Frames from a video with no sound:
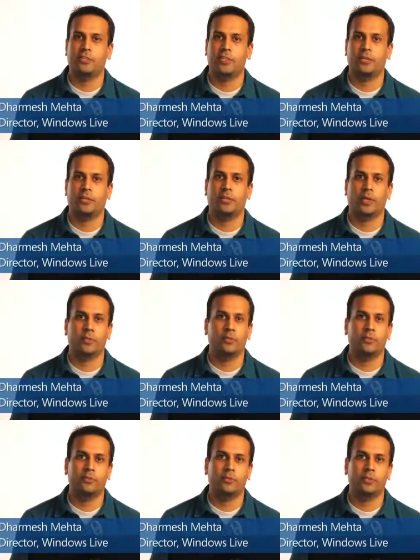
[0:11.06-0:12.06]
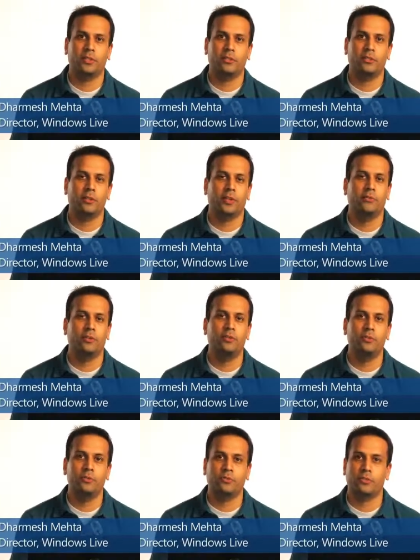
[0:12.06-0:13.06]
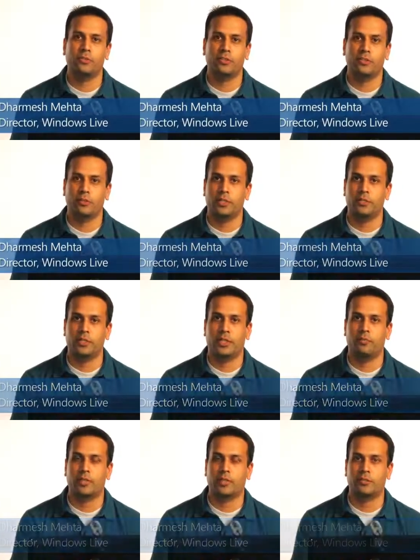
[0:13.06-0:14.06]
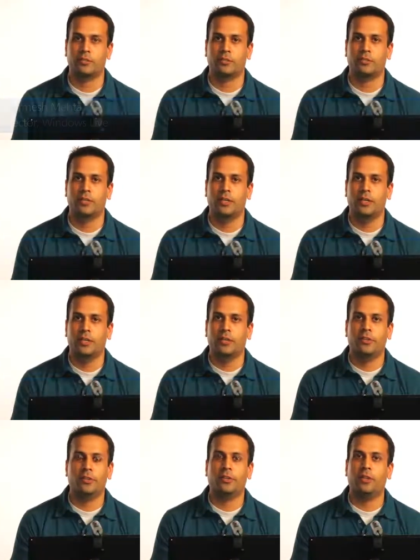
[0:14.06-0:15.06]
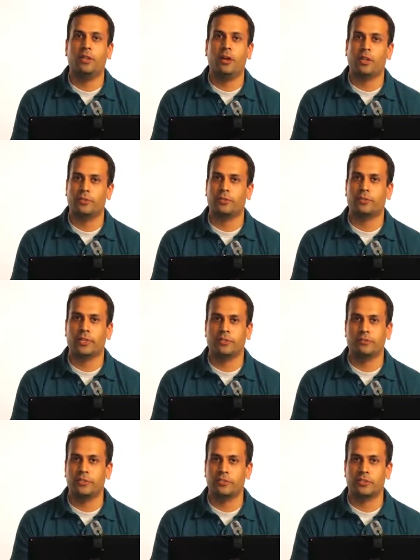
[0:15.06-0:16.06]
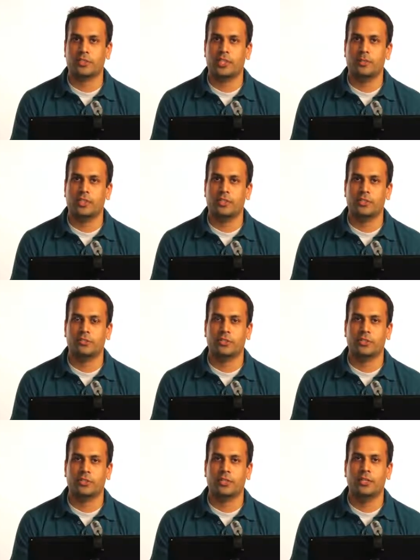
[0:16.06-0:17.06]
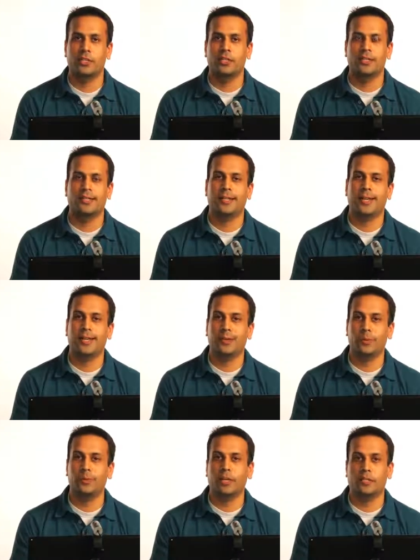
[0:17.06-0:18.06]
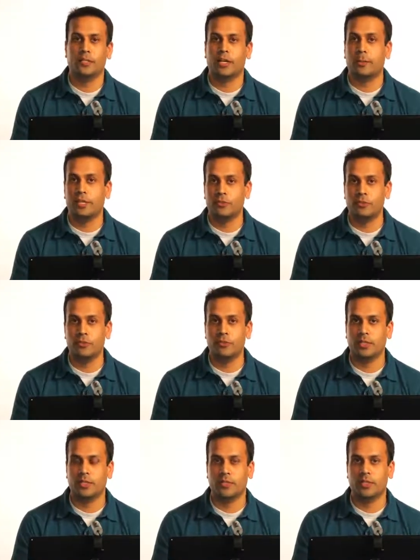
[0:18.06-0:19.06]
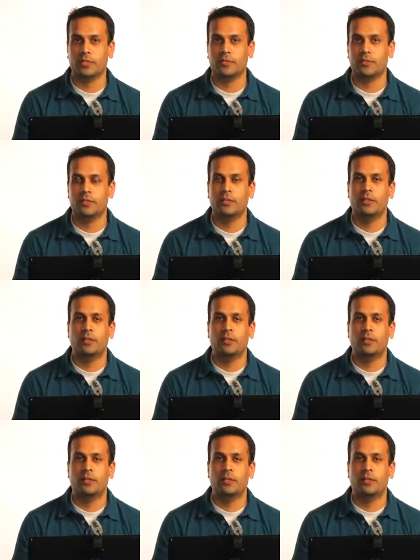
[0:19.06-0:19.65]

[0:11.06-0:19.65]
to share a quick preview with you of the new version of Windows Live Messenger. There are a lot of great features coming in this version. Today, we want to talk about two big things.